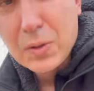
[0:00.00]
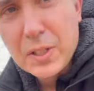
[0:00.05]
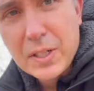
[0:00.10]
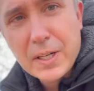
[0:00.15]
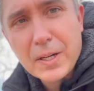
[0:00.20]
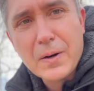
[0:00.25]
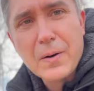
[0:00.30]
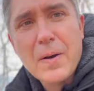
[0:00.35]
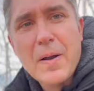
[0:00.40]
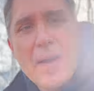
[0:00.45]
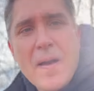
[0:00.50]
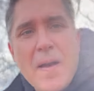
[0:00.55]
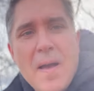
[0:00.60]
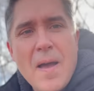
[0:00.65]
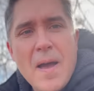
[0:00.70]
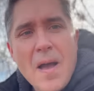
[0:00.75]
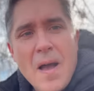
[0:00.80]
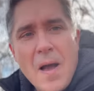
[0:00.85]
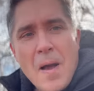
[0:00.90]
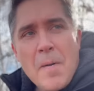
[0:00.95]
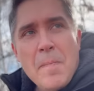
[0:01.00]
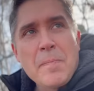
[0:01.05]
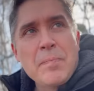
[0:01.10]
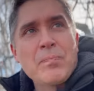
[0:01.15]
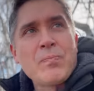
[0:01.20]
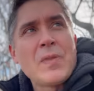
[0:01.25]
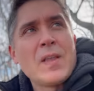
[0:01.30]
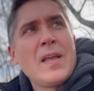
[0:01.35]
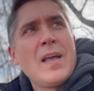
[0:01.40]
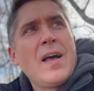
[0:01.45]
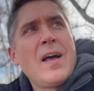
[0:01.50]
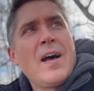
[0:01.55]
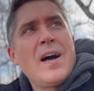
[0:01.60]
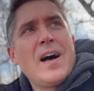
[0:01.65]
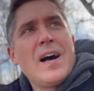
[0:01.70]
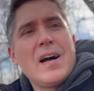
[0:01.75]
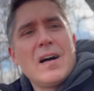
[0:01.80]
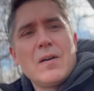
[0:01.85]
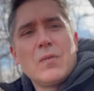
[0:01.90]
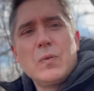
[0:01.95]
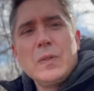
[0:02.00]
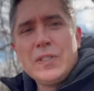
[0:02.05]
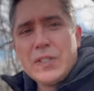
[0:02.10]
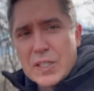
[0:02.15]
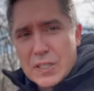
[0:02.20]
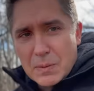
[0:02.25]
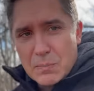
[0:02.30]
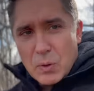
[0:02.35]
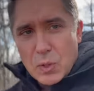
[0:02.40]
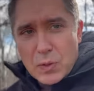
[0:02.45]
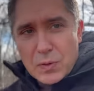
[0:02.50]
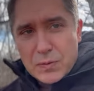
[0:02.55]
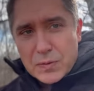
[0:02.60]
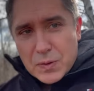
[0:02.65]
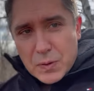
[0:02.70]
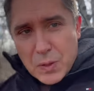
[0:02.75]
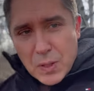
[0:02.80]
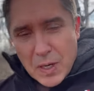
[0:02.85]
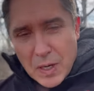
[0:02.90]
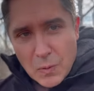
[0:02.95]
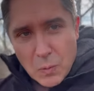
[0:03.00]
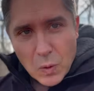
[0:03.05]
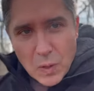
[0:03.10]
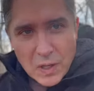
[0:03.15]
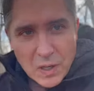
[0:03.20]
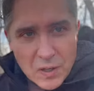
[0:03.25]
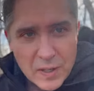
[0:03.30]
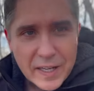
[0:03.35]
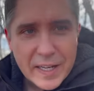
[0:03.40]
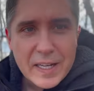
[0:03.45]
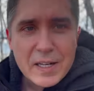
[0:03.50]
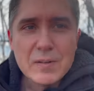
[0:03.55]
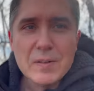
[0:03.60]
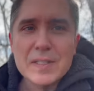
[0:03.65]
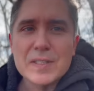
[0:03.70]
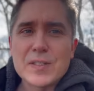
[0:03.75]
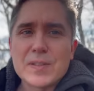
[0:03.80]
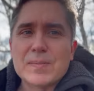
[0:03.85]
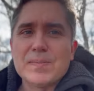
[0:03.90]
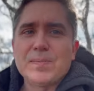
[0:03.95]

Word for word: here, uh, we just moved, we're on our acreage,